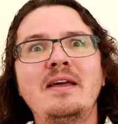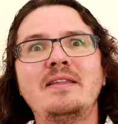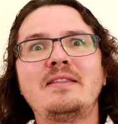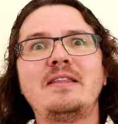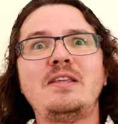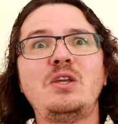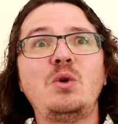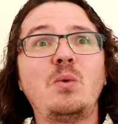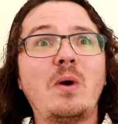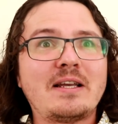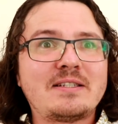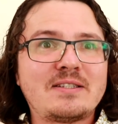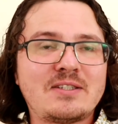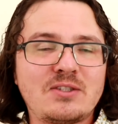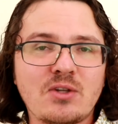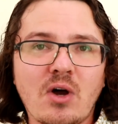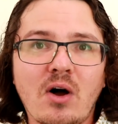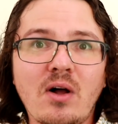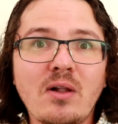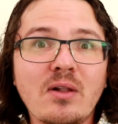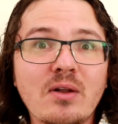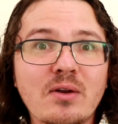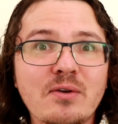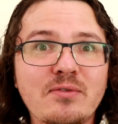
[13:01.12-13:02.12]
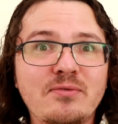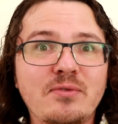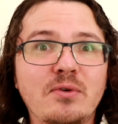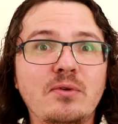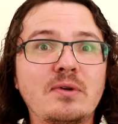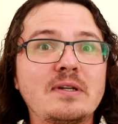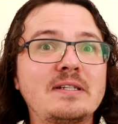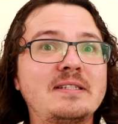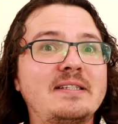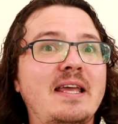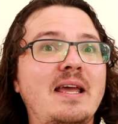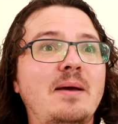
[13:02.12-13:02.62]
the US dollar,
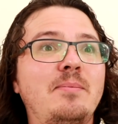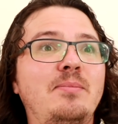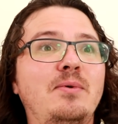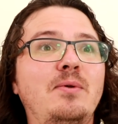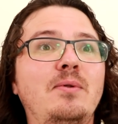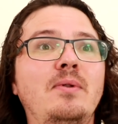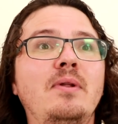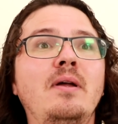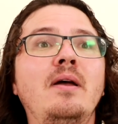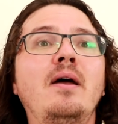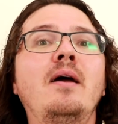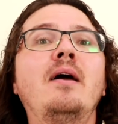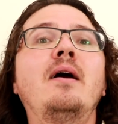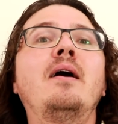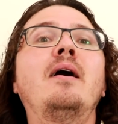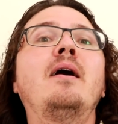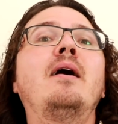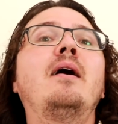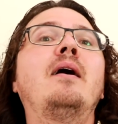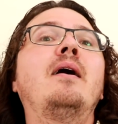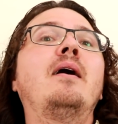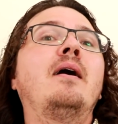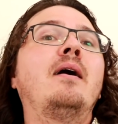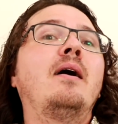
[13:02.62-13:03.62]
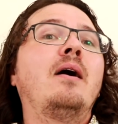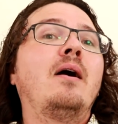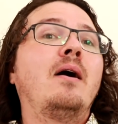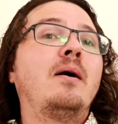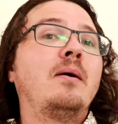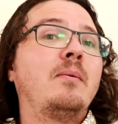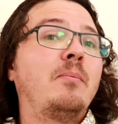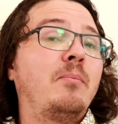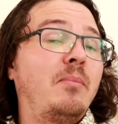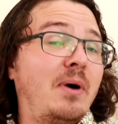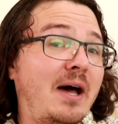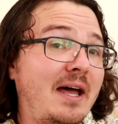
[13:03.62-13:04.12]
for example,
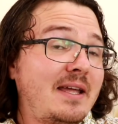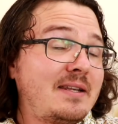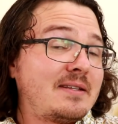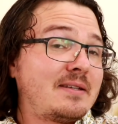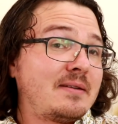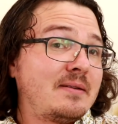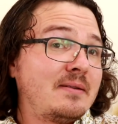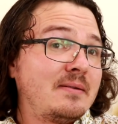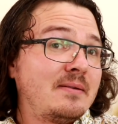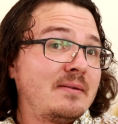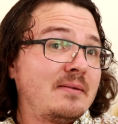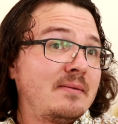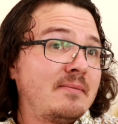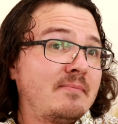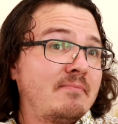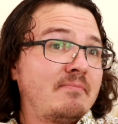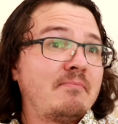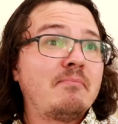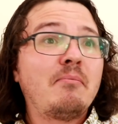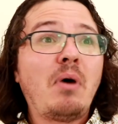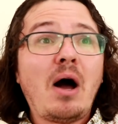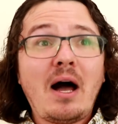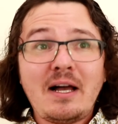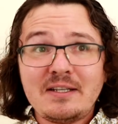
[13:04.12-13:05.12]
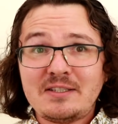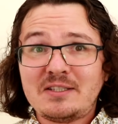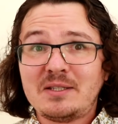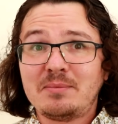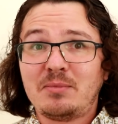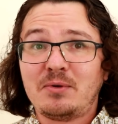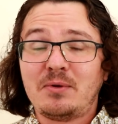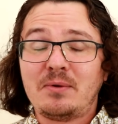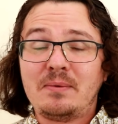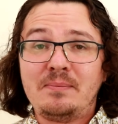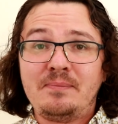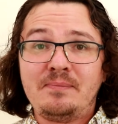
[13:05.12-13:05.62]
but
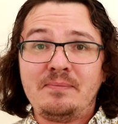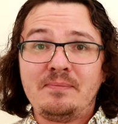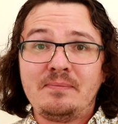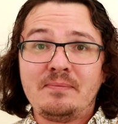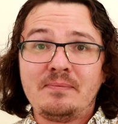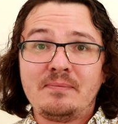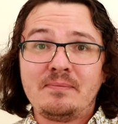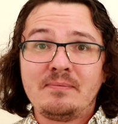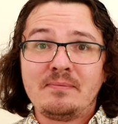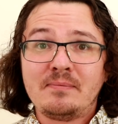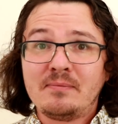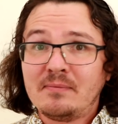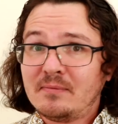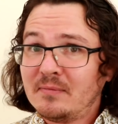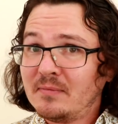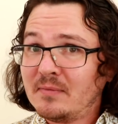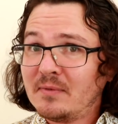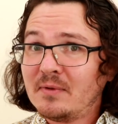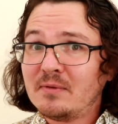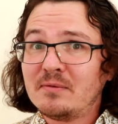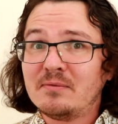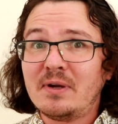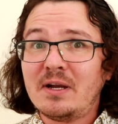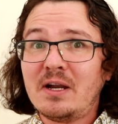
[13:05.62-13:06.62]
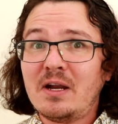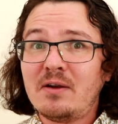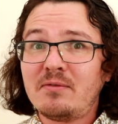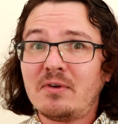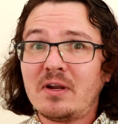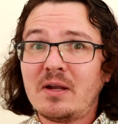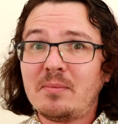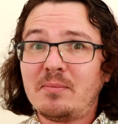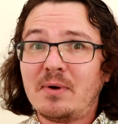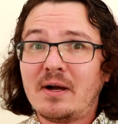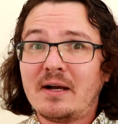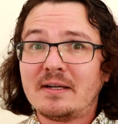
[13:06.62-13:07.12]
possible, very,
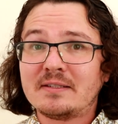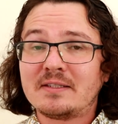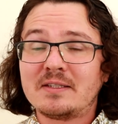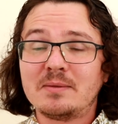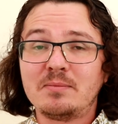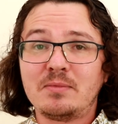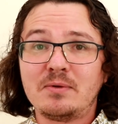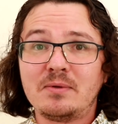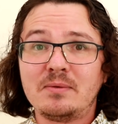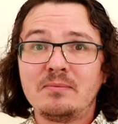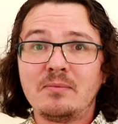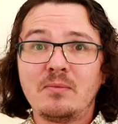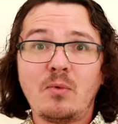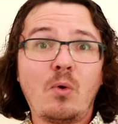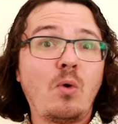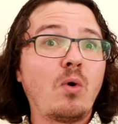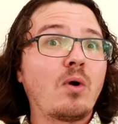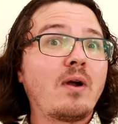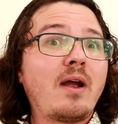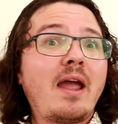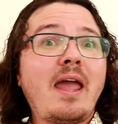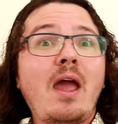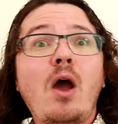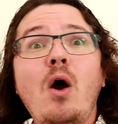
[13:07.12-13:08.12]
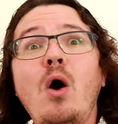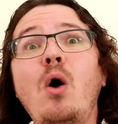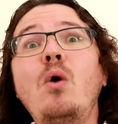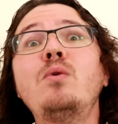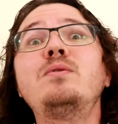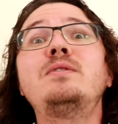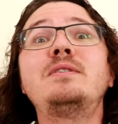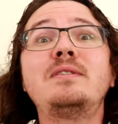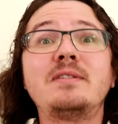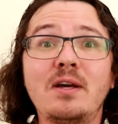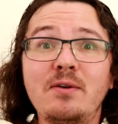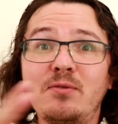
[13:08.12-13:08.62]
very possible. Or a
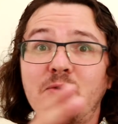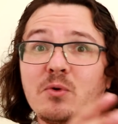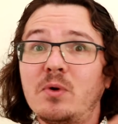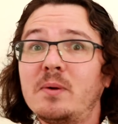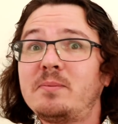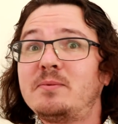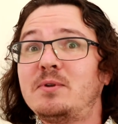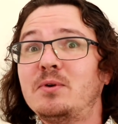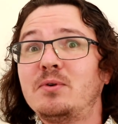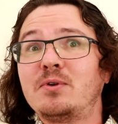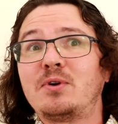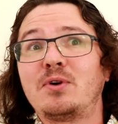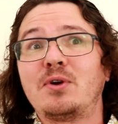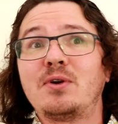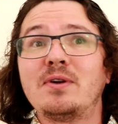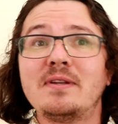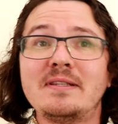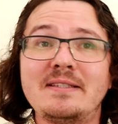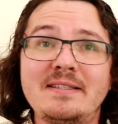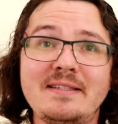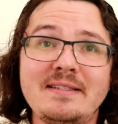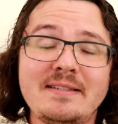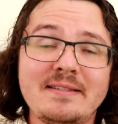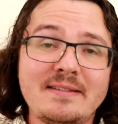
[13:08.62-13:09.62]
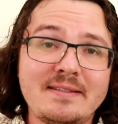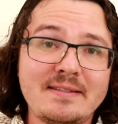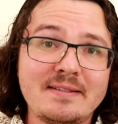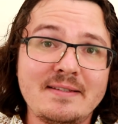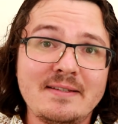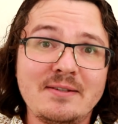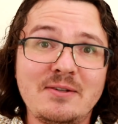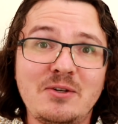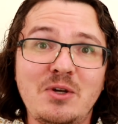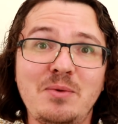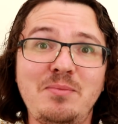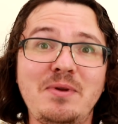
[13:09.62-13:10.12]
host of cryptocurrencies
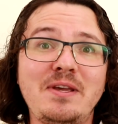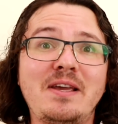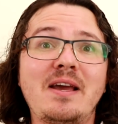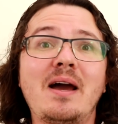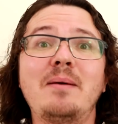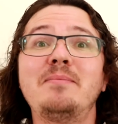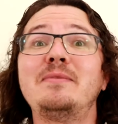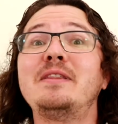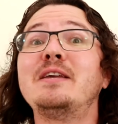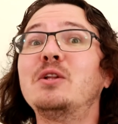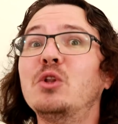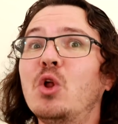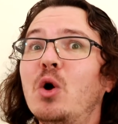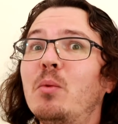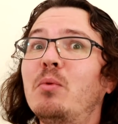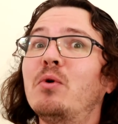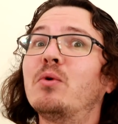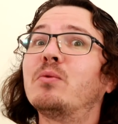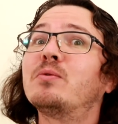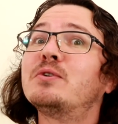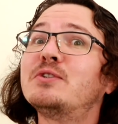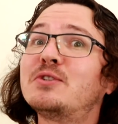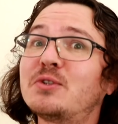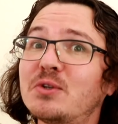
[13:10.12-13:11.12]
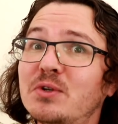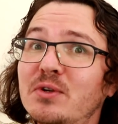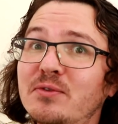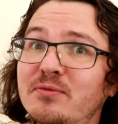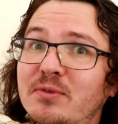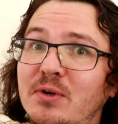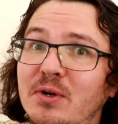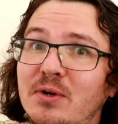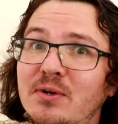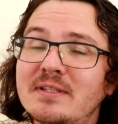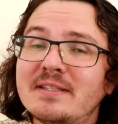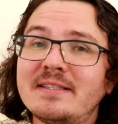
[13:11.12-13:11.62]
could become the global reserve
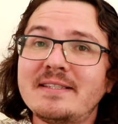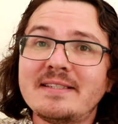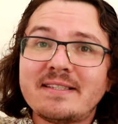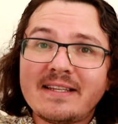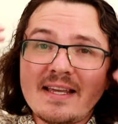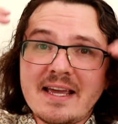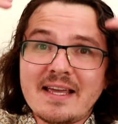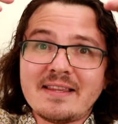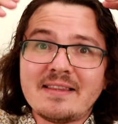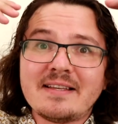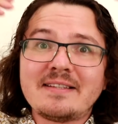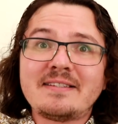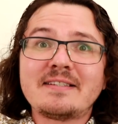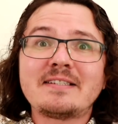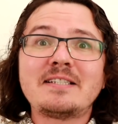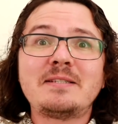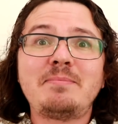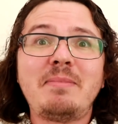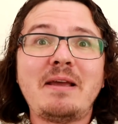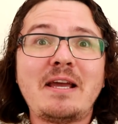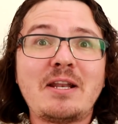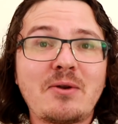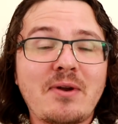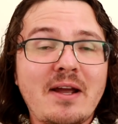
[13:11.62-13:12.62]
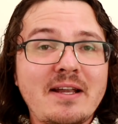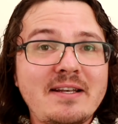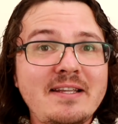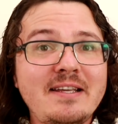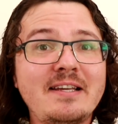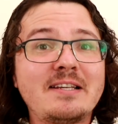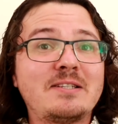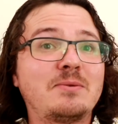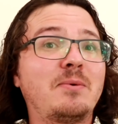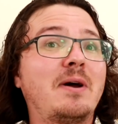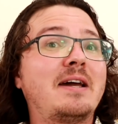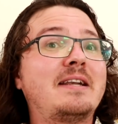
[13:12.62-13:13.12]
currencies. Again, let's expand our
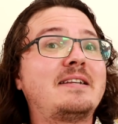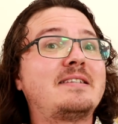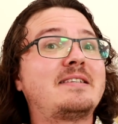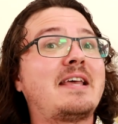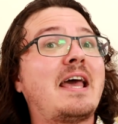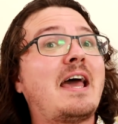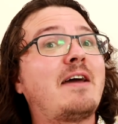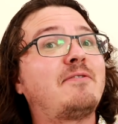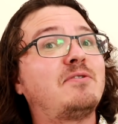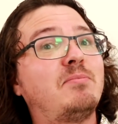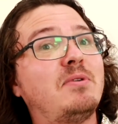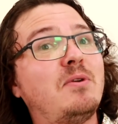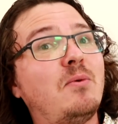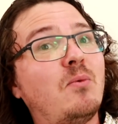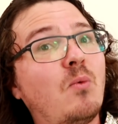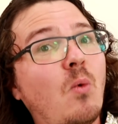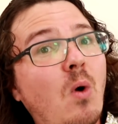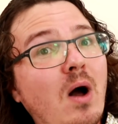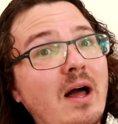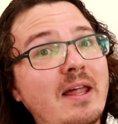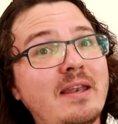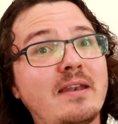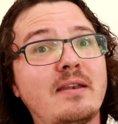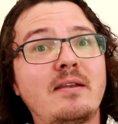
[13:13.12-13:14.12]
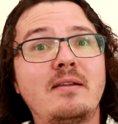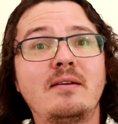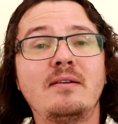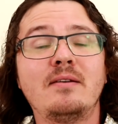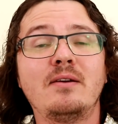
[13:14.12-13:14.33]
ideas. Why does it have to be one